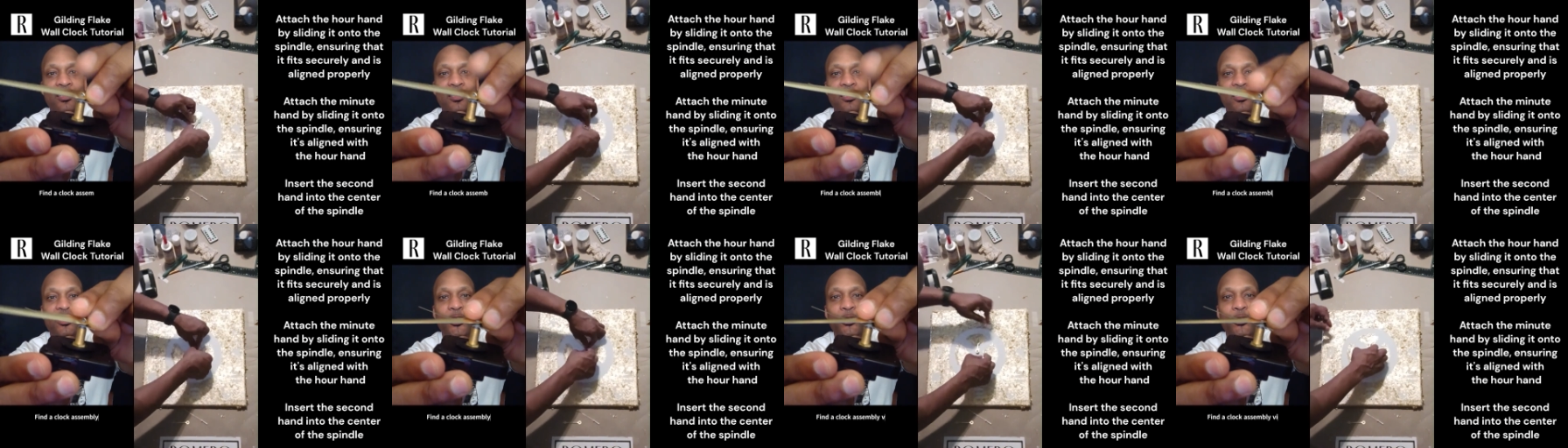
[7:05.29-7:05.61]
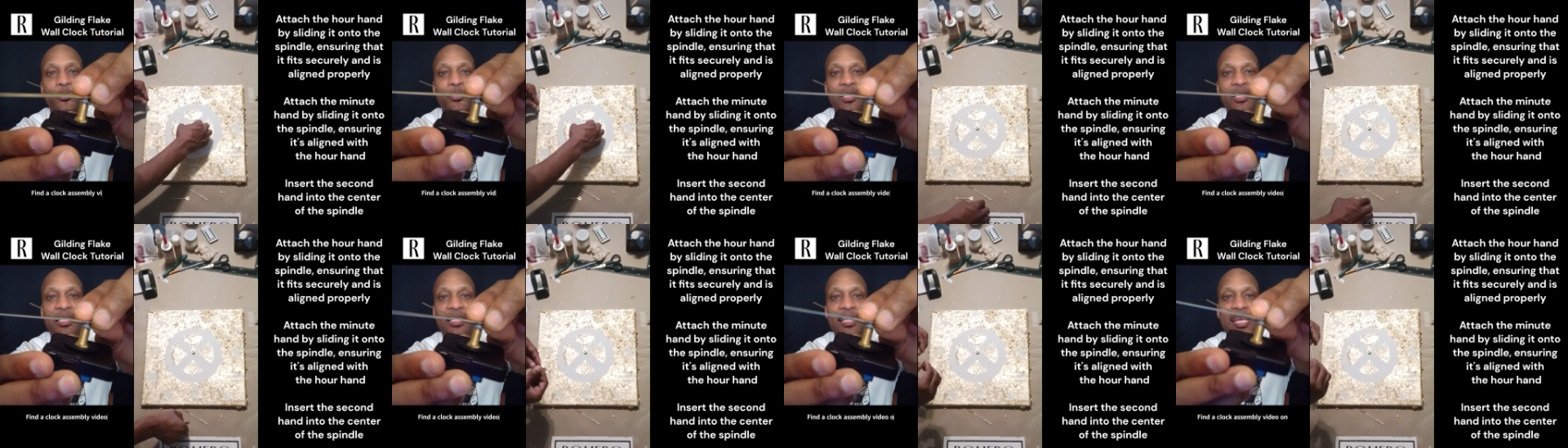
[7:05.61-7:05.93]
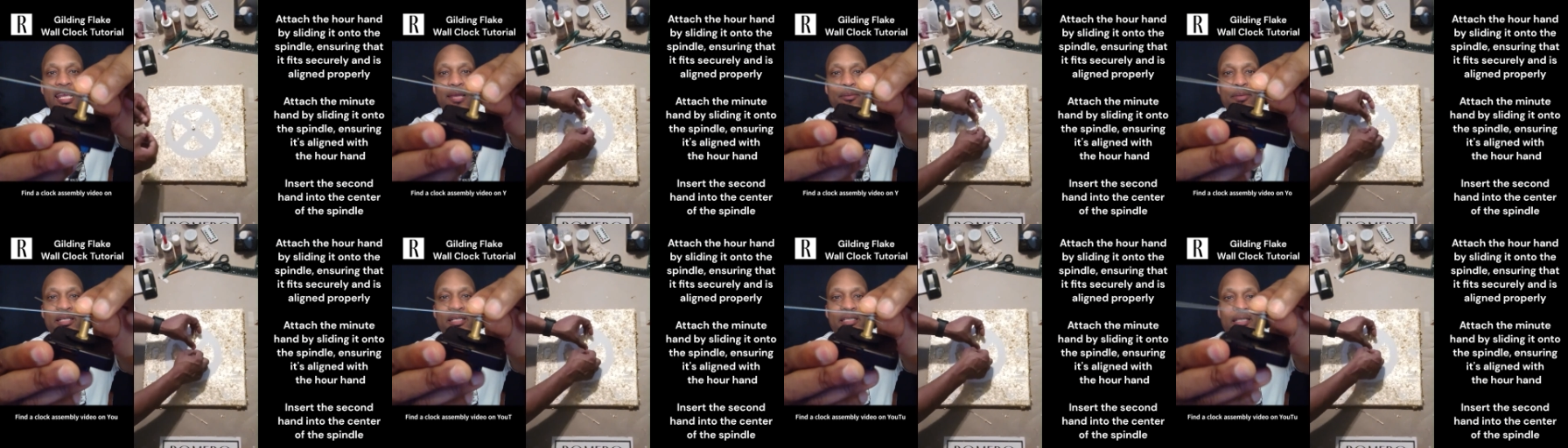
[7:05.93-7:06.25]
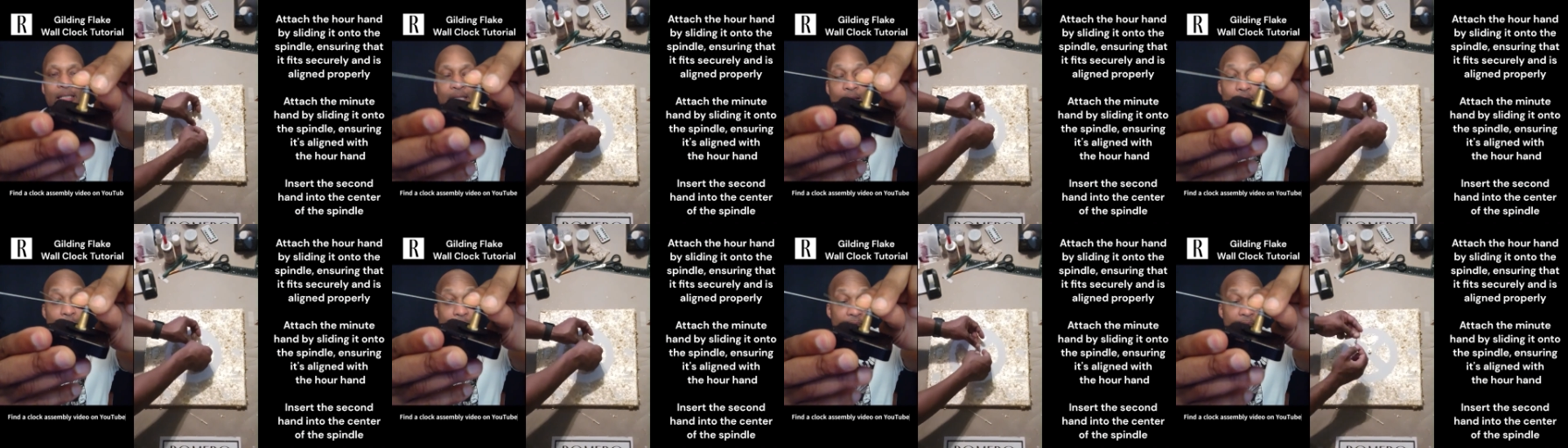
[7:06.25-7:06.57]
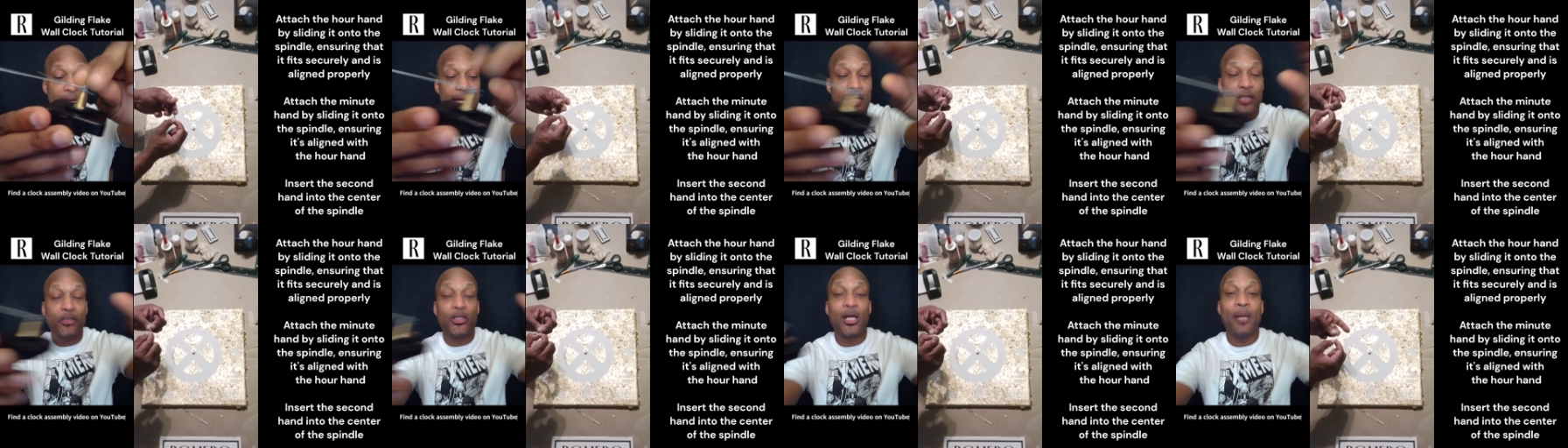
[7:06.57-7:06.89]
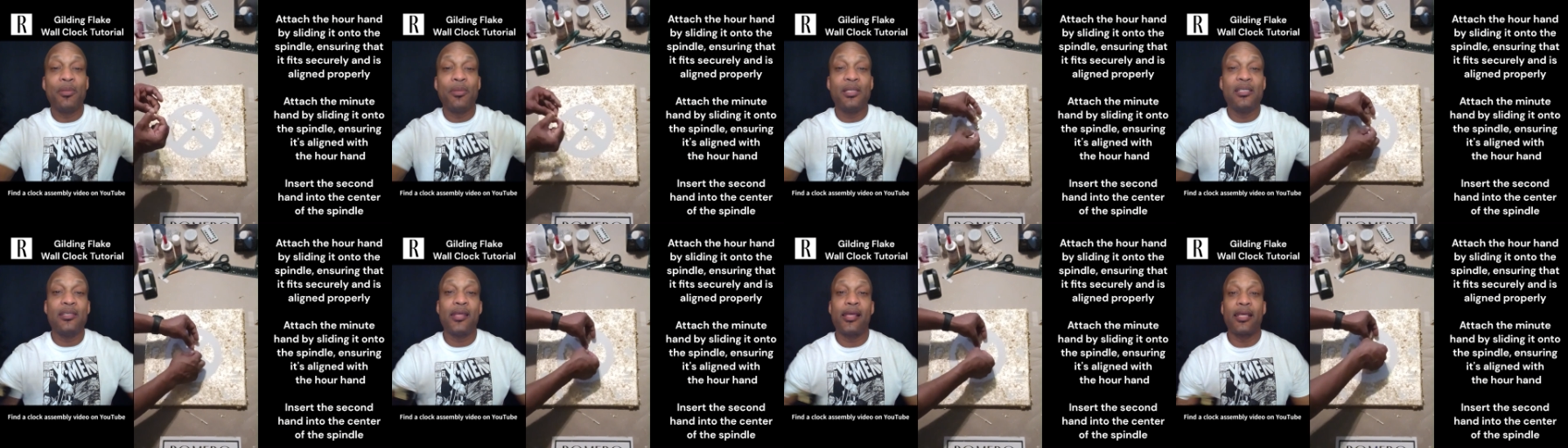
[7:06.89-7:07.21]
So you really can't mess it up. And I
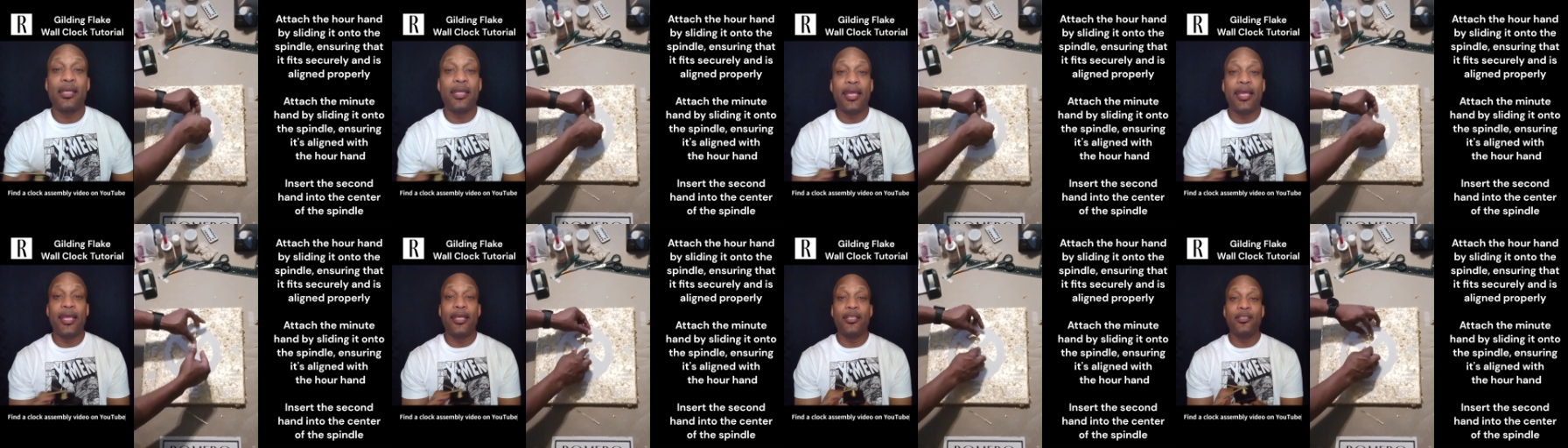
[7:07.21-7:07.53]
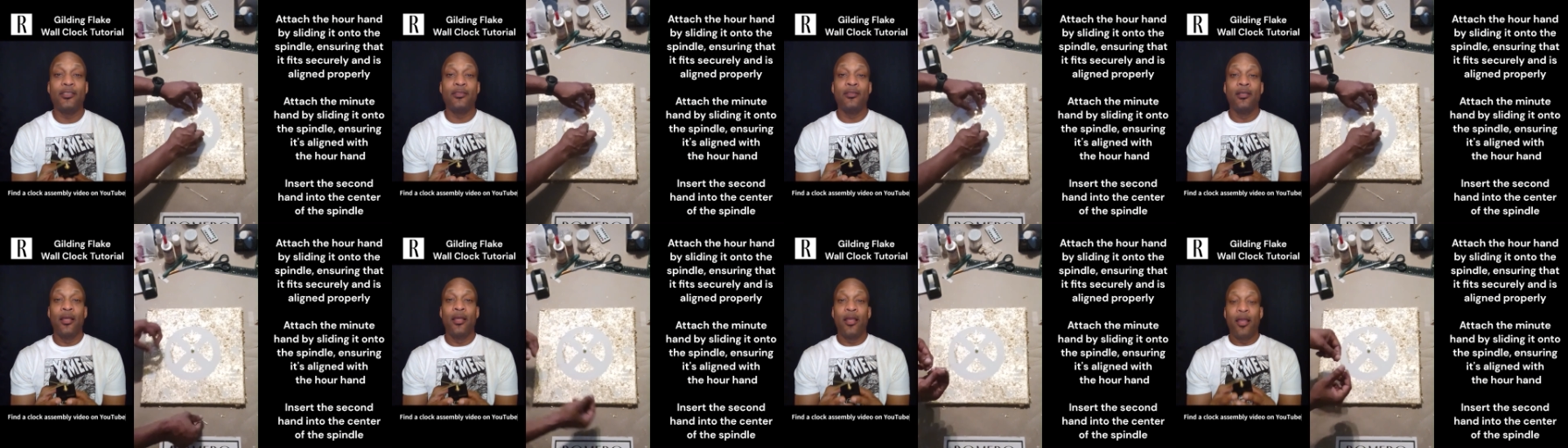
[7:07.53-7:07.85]
dropped the second hand,